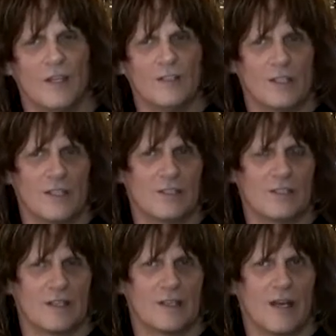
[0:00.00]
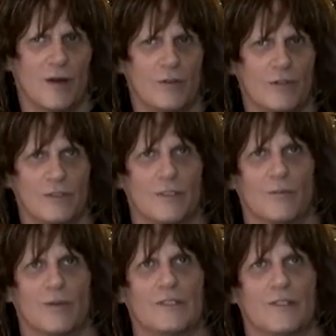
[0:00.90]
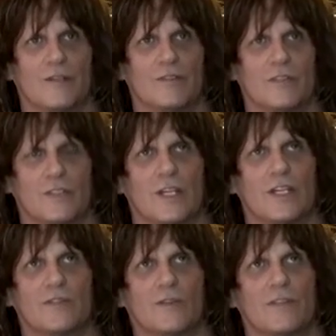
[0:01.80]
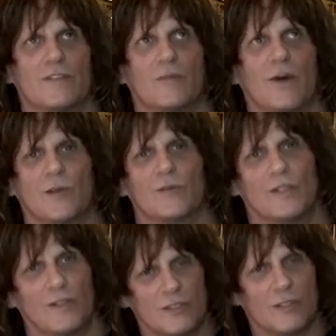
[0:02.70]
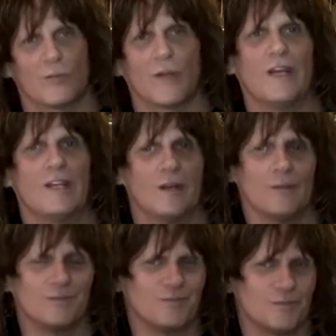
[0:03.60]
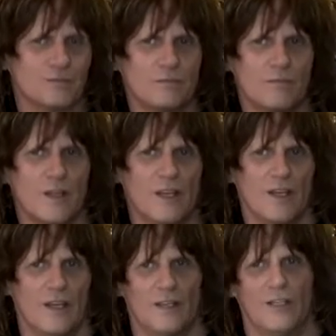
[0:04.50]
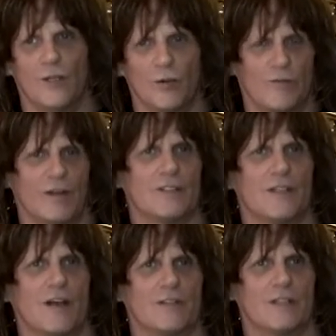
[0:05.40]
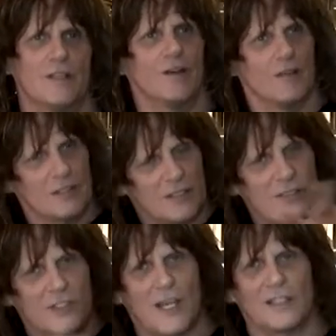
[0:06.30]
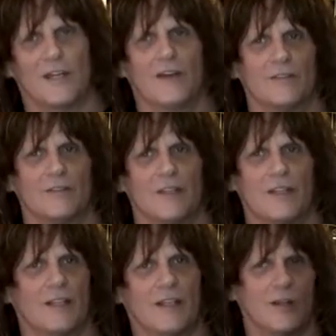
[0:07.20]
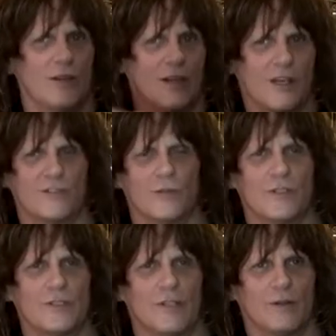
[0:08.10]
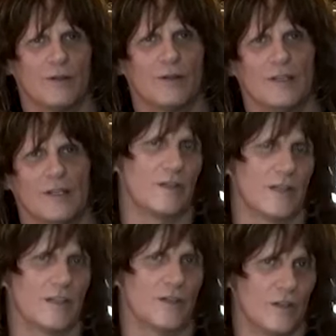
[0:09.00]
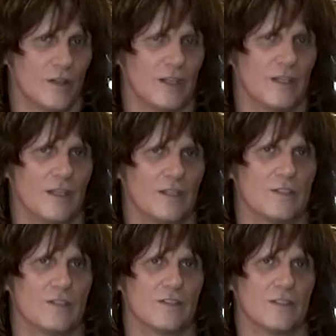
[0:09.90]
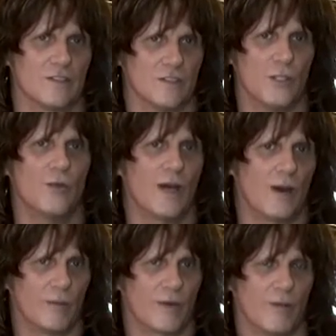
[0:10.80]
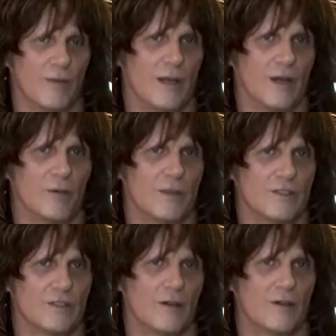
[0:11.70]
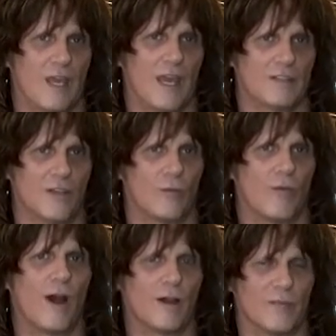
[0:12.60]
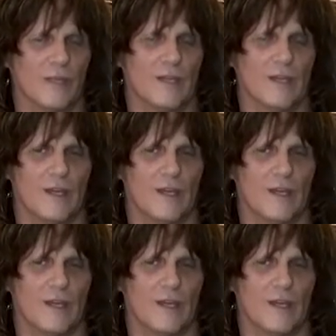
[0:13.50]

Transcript: So I guess I would consider myself successful if somebody was to listen to the radio and hear one of our songs and say, oh, that's Jac Dalton. I know that guy's voice anywhere. Now the good thing is this new album we're coming out with. It's called Can't Unrock Me.